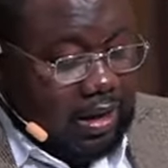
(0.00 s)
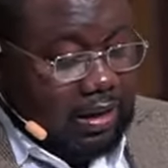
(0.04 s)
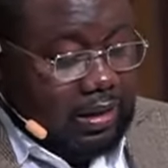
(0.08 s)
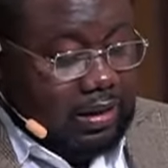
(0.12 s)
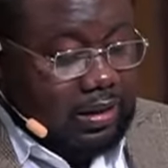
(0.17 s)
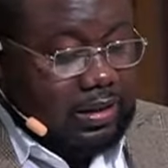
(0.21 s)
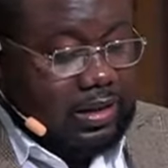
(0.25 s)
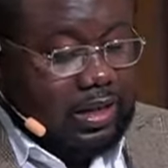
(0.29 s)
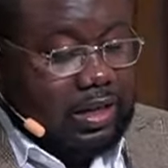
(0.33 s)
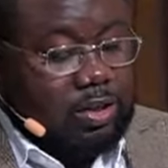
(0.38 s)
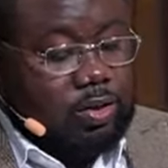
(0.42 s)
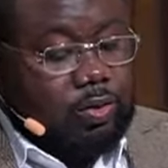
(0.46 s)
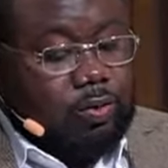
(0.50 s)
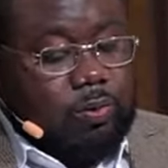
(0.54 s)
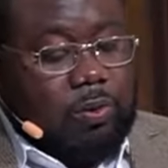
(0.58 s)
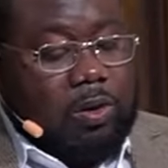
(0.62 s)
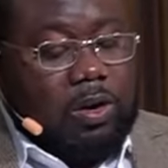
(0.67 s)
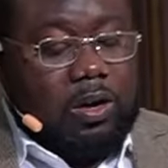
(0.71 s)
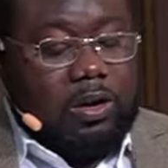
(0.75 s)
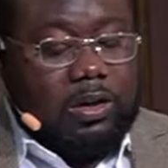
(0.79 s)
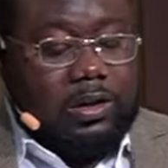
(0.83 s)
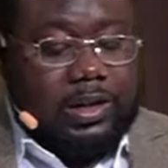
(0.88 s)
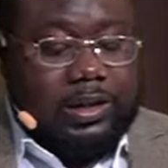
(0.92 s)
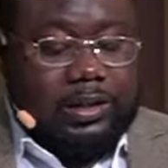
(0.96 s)
This
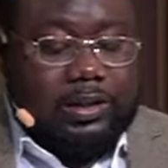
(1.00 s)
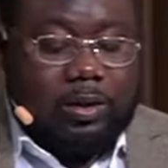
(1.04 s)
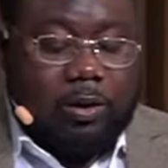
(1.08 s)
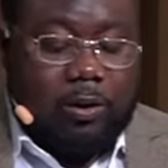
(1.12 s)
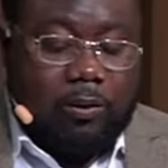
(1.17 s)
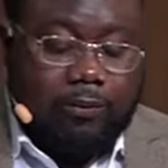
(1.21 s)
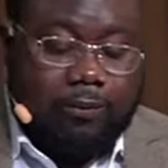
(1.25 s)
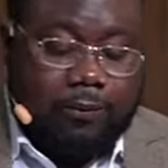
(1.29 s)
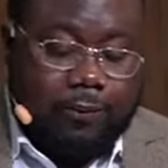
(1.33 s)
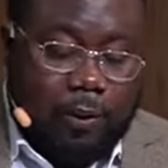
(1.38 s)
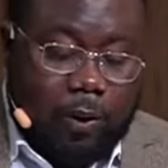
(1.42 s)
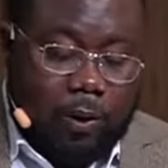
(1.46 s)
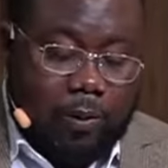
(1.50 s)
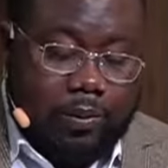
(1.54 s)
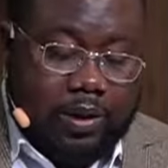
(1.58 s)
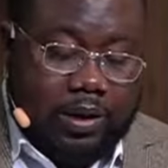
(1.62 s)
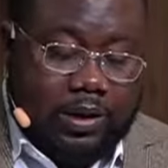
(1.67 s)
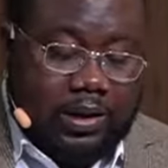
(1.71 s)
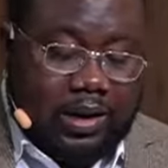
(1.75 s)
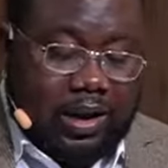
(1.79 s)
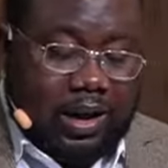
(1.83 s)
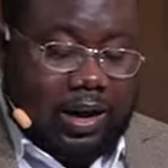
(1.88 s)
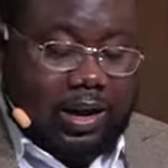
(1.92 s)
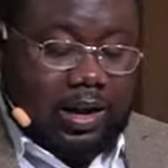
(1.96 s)
world is
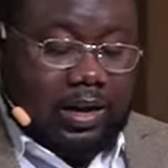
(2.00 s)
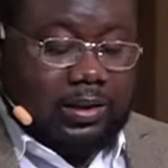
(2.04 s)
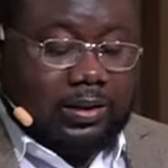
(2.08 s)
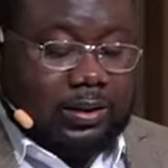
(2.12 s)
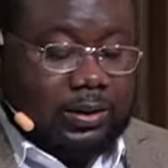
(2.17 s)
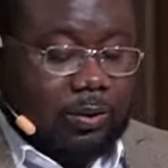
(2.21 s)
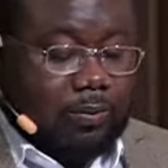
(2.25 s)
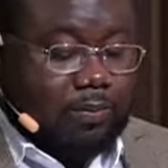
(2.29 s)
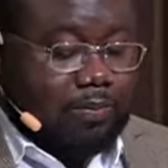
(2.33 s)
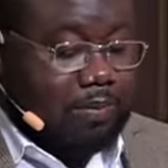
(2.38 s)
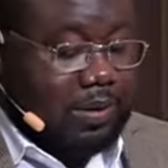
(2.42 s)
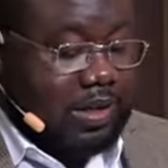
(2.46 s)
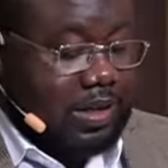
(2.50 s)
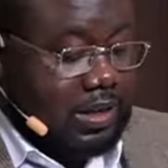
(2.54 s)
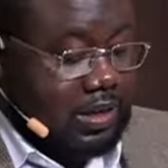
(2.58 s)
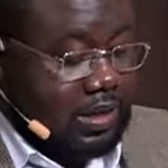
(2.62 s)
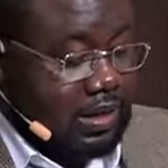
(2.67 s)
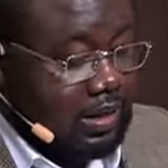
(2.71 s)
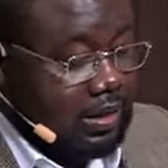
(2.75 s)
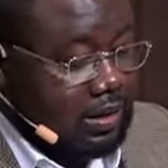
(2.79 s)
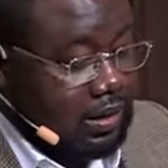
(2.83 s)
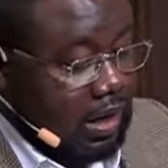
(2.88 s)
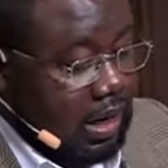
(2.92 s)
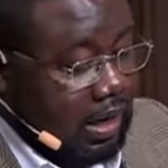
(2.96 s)
conforming us to
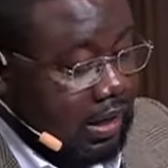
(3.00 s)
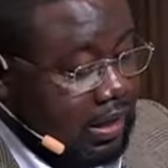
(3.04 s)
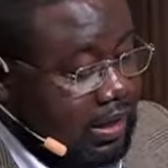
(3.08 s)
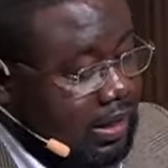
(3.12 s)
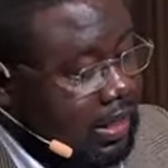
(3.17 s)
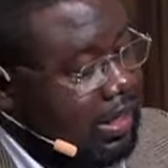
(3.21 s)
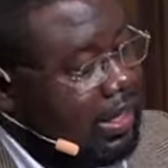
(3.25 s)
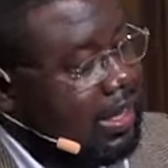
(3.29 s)
be like